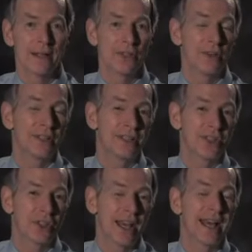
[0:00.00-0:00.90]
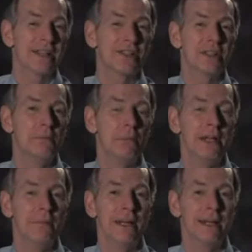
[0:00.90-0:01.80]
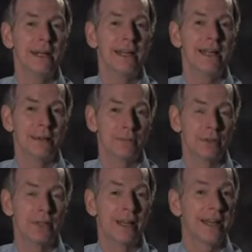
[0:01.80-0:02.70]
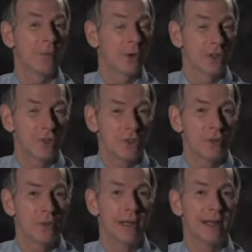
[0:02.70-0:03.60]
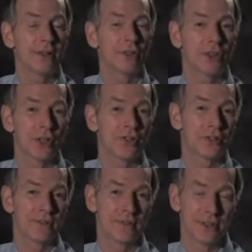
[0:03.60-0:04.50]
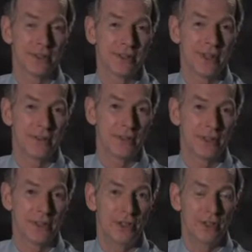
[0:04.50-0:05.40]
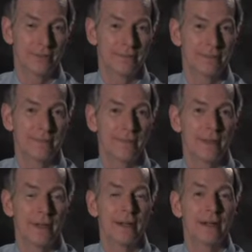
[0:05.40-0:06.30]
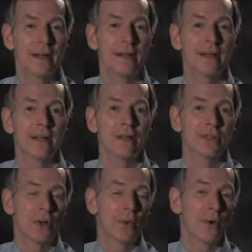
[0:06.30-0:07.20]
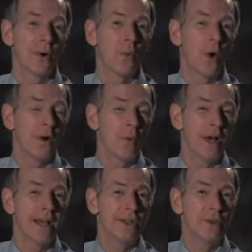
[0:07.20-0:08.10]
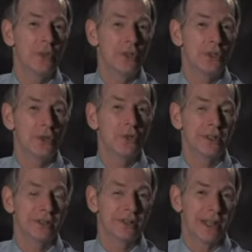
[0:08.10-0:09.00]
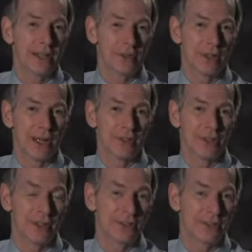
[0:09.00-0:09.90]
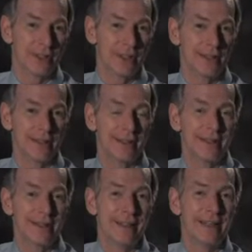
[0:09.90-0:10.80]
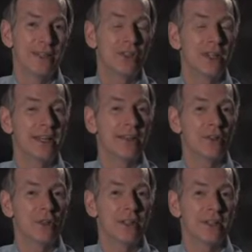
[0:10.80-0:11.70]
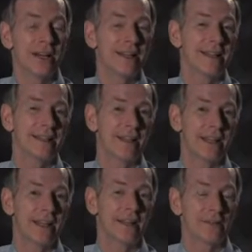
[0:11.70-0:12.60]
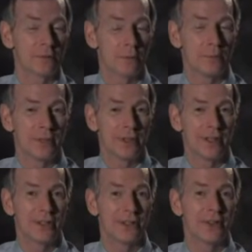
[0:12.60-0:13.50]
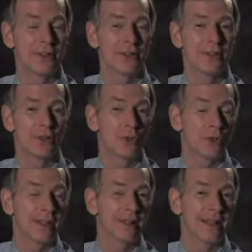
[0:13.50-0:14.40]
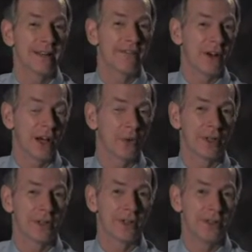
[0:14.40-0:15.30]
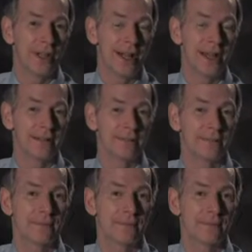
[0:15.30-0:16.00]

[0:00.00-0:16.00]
So it's disguised in many, many names, and we're consuming tons of this every year. So one way to reduce excitotoxicity is to increase our intake of particular nutrients and follow a good diet.